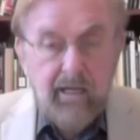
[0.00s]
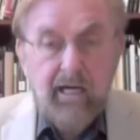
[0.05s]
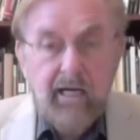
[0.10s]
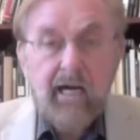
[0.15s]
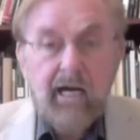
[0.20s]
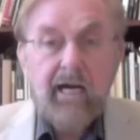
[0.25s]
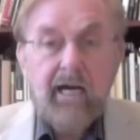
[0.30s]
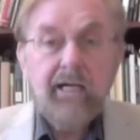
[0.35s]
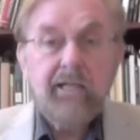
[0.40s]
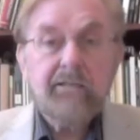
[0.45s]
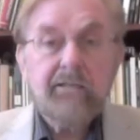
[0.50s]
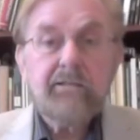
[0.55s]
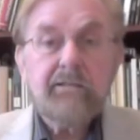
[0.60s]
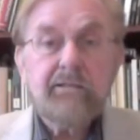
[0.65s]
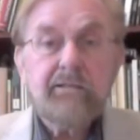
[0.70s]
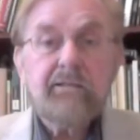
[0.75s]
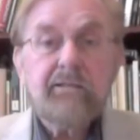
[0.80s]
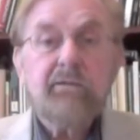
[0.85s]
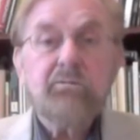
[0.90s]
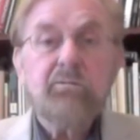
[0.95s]

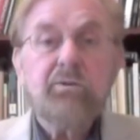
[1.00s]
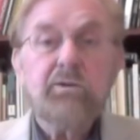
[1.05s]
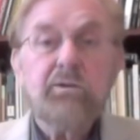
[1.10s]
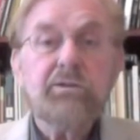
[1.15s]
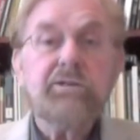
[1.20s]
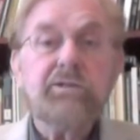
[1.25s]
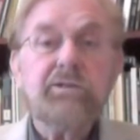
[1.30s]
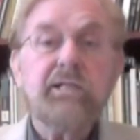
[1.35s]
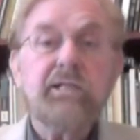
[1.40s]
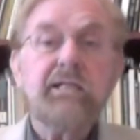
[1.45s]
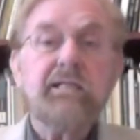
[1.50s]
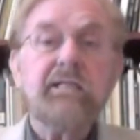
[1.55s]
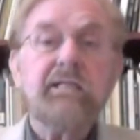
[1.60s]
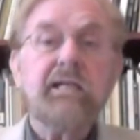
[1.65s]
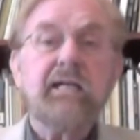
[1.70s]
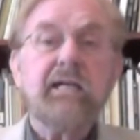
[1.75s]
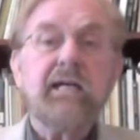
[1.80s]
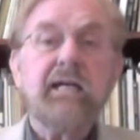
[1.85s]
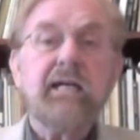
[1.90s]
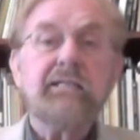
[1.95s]
And we'll see that
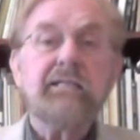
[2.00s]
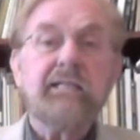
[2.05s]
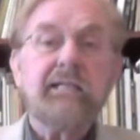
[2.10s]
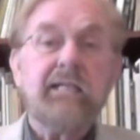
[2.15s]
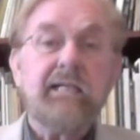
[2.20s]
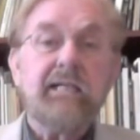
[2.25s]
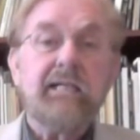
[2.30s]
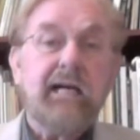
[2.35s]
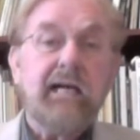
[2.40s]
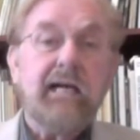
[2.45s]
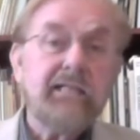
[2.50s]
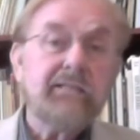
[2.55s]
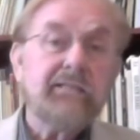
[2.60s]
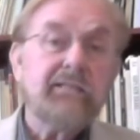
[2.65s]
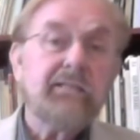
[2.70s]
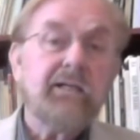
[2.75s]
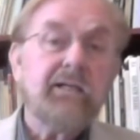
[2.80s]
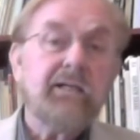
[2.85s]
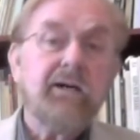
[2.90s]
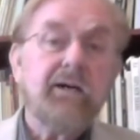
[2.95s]
at the end
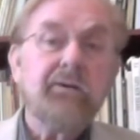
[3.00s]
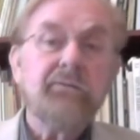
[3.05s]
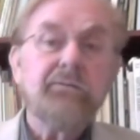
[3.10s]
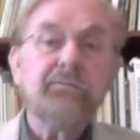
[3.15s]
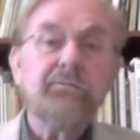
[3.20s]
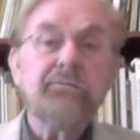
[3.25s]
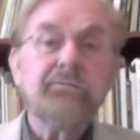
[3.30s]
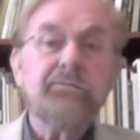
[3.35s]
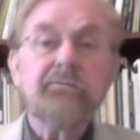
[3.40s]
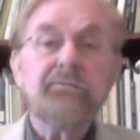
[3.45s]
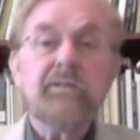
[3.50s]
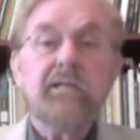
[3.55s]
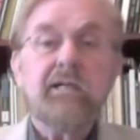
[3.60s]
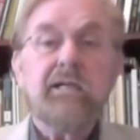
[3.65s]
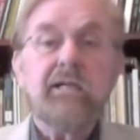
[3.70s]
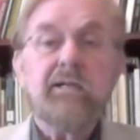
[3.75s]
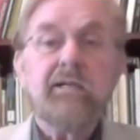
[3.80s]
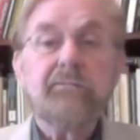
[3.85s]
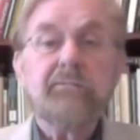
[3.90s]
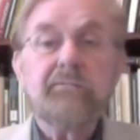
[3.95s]
of,
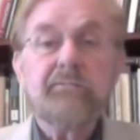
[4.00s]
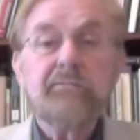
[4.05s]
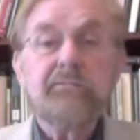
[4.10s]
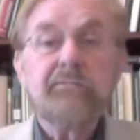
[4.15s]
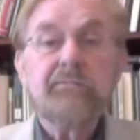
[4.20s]
um,